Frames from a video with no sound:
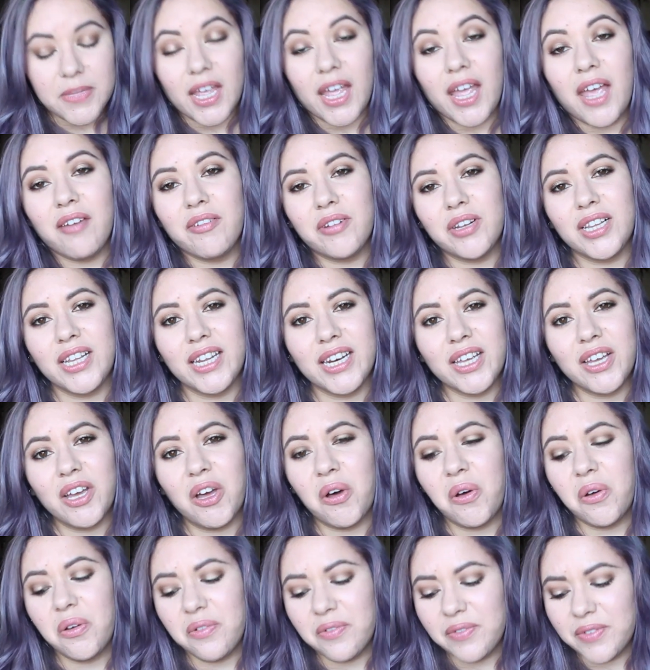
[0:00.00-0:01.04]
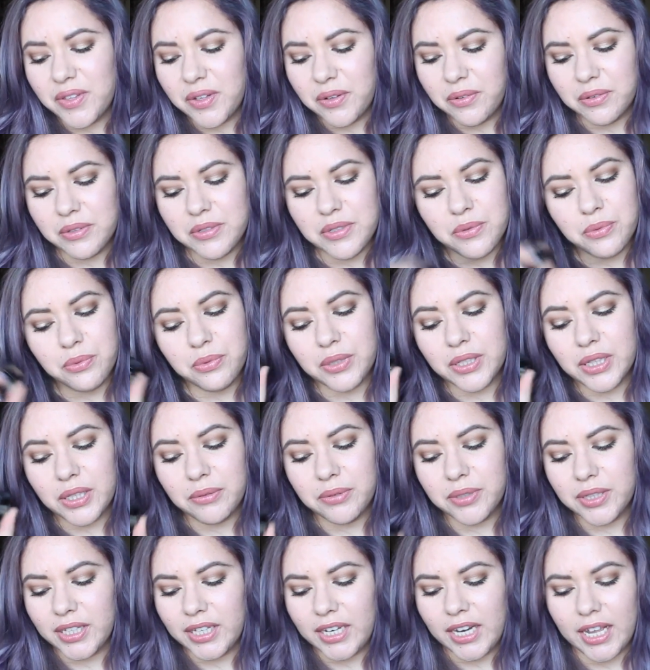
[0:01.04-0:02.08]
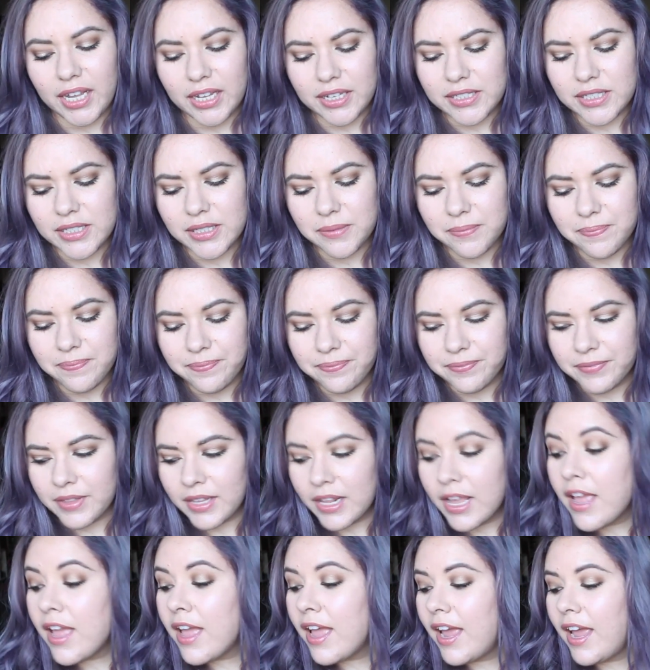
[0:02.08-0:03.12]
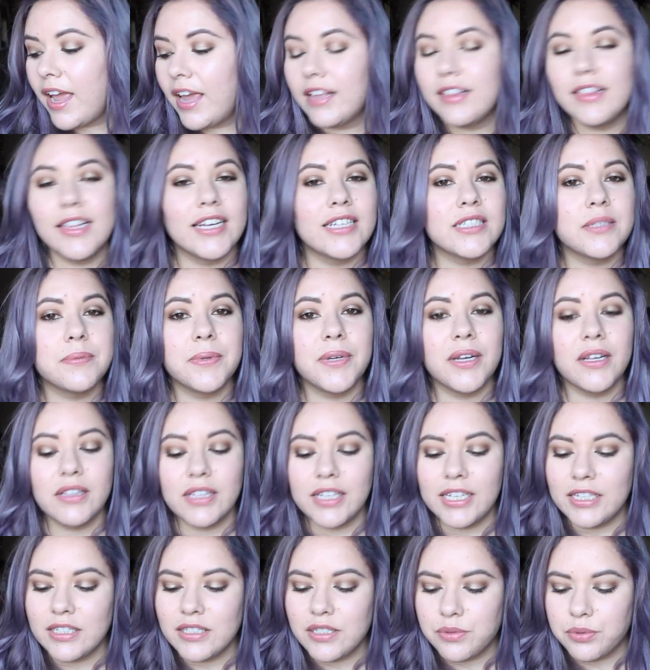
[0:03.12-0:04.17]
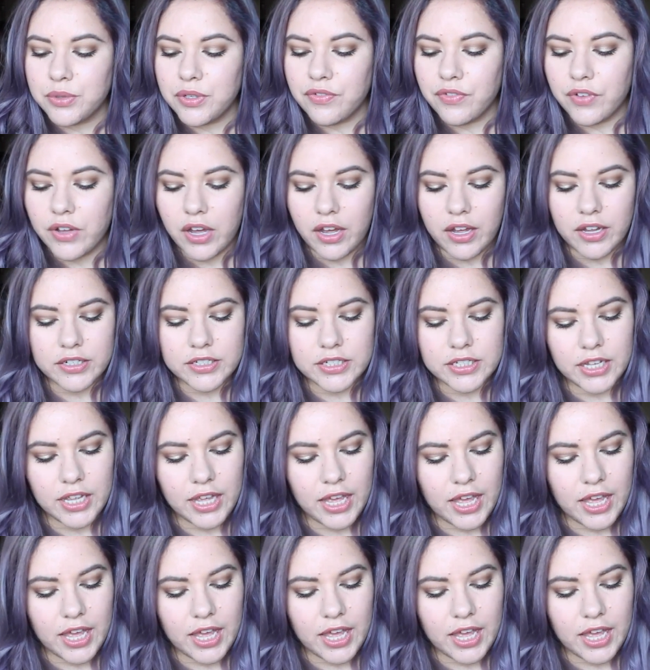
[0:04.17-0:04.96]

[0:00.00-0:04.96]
I have to let it go even though it was really, really nice. And last but not least, we've got